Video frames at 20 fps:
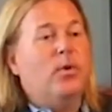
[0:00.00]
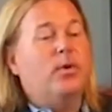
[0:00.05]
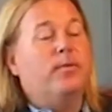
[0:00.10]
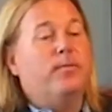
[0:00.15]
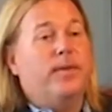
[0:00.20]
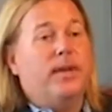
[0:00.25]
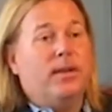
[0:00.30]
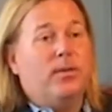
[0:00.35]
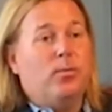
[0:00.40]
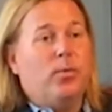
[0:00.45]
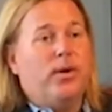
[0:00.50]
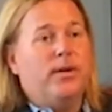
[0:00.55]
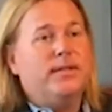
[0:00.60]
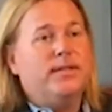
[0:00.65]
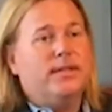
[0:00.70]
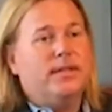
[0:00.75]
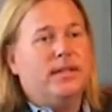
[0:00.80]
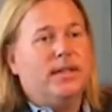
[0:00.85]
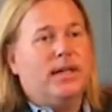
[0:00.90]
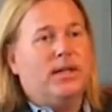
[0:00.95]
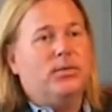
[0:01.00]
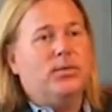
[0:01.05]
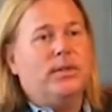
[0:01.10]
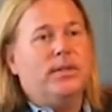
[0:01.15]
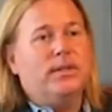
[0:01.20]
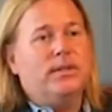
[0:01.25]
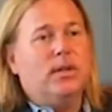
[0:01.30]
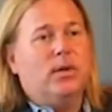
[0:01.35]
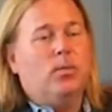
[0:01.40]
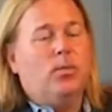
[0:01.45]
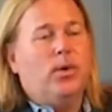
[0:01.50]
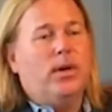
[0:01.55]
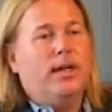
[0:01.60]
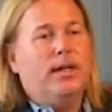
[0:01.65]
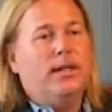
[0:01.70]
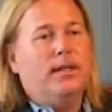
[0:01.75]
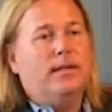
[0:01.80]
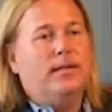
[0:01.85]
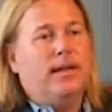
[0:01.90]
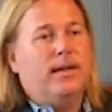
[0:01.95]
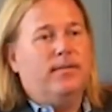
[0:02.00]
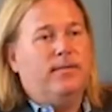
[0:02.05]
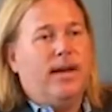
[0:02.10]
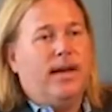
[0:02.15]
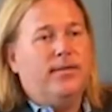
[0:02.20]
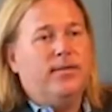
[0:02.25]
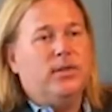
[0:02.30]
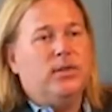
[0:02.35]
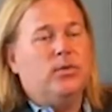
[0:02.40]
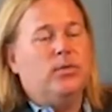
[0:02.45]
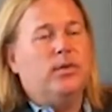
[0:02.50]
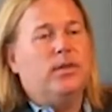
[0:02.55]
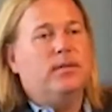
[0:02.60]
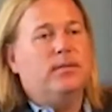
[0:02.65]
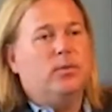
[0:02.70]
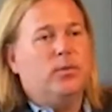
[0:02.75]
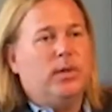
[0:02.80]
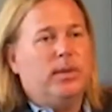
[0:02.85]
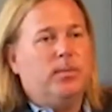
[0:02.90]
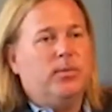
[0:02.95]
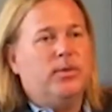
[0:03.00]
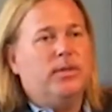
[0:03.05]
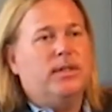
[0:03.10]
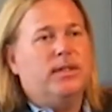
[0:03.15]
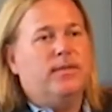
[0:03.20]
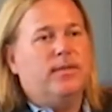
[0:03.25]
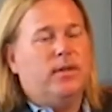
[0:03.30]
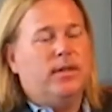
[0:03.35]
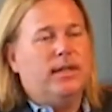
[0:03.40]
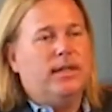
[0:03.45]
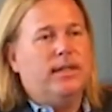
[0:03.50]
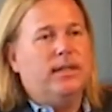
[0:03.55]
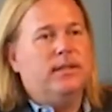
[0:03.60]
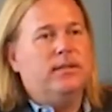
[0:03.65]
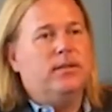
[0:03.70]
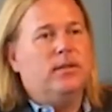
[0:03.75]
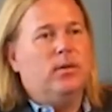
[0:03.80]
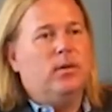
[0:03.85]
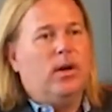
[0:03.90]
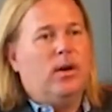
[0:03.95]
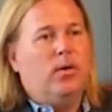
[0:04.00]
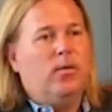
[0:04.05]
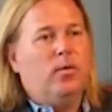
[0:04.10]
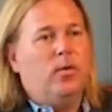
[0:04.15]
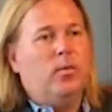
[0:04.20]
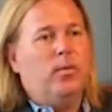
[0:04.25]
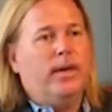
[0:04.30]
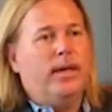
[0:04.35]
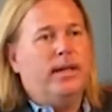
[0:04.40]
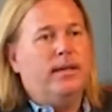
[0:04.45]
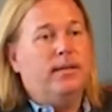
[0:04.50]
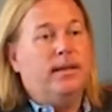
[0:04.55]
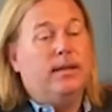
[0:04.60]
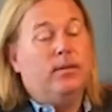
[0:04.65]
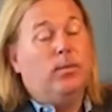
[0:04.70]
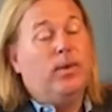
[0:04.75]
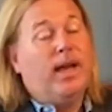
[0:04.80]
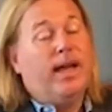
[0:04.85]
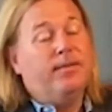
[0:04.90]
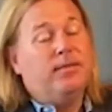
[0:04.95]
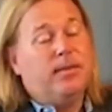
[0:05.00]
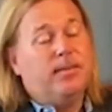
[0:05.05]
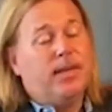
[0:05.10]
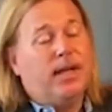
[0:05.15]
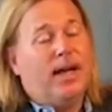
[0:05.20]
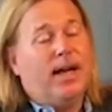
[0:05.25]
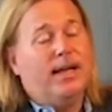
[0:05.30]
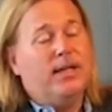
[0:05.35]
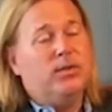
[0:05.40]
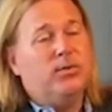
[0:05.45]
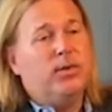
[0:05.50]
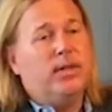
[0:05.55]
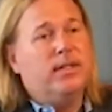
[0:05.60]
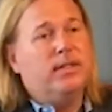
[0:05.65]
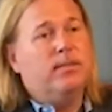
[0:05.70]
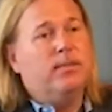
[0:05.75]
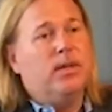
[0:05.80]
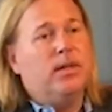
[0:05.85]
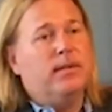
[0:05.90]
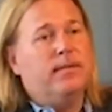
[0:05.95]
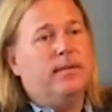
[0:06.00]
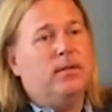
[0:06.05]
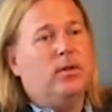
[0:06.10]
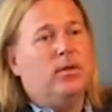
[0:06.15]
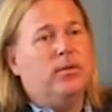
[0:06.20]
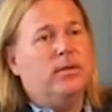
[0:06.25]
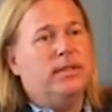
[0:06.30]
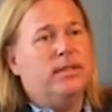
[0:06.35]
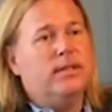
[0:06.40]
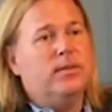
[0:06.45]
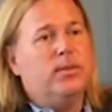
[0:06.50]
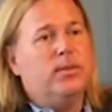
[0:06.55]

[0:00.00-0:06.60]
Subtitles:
We're fifth worst in the country. So 1 in 5 children, 20% of our kids are overweight. And we have some of the highest rates among adults as